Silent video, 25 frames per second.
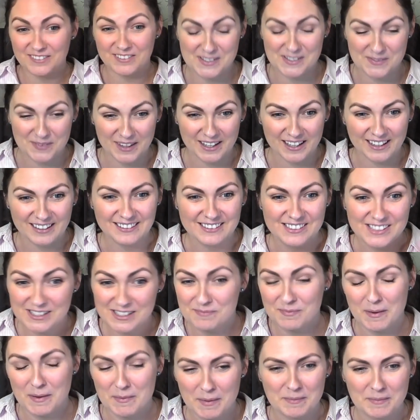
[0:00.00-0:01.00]
of us were there. Just
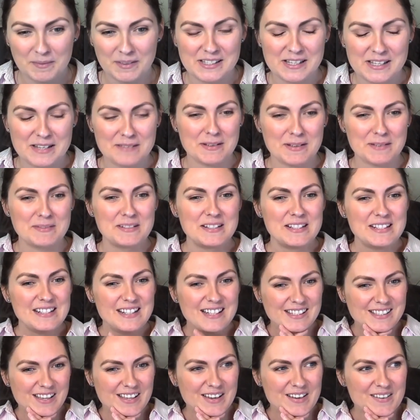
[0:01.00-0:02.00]
my mum and my stepmum.
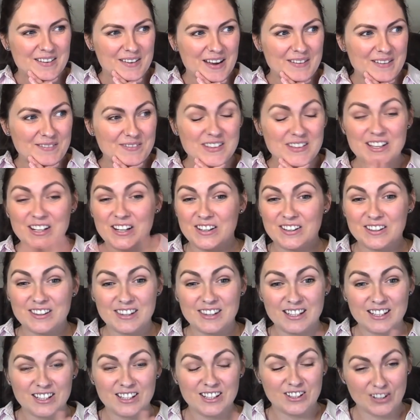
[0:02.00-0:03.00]
So
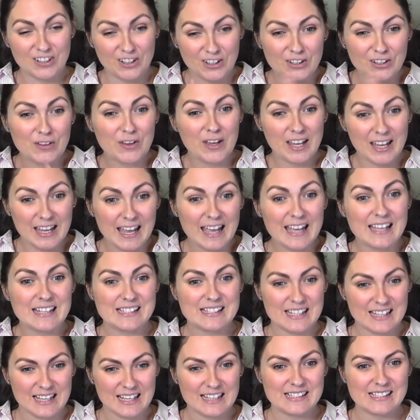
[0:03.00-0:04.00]
you can get
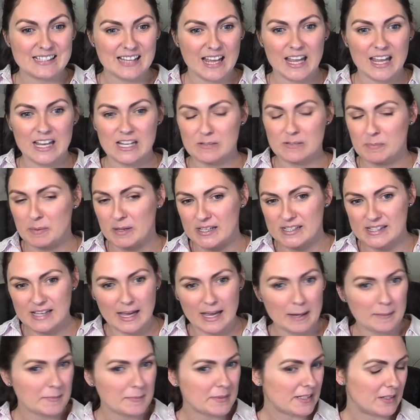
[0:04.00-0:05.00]
to that stage, but it's
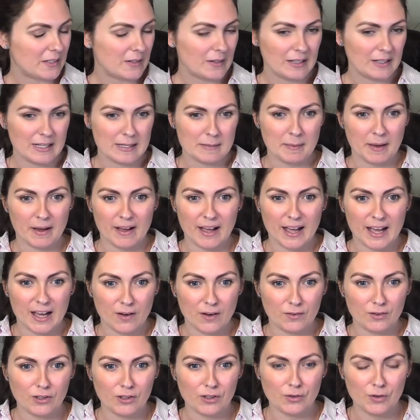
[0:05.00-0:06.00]
absolutely about
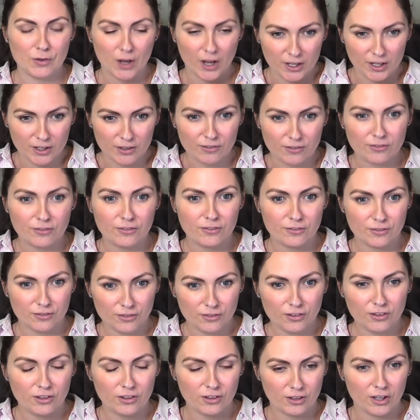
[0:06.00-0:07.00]
how you kind of
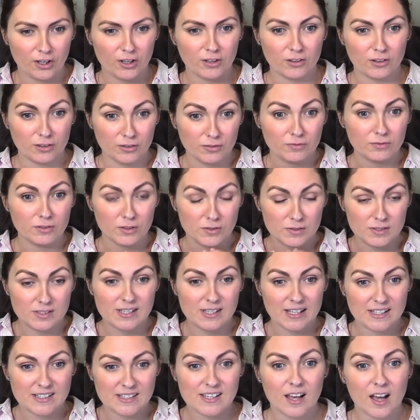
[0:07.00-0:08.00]
you
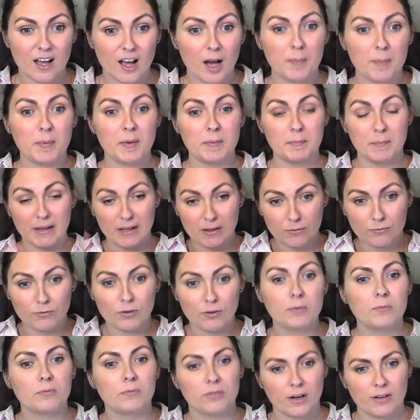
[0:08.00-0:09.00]
set it up and make
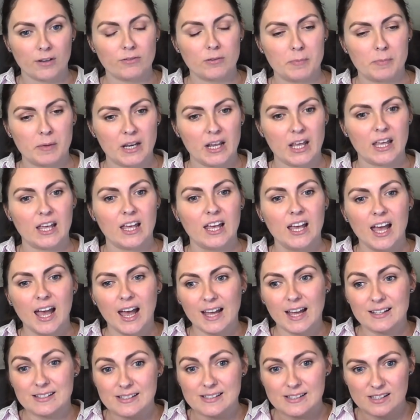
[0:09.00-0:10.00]
room for everybody,
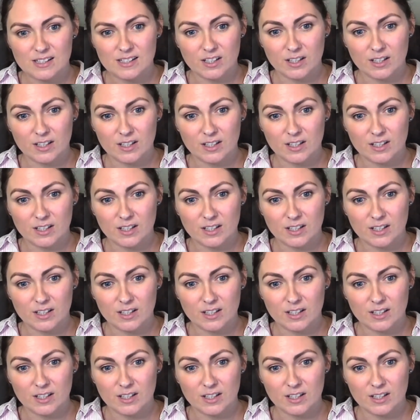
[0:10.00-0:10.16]
and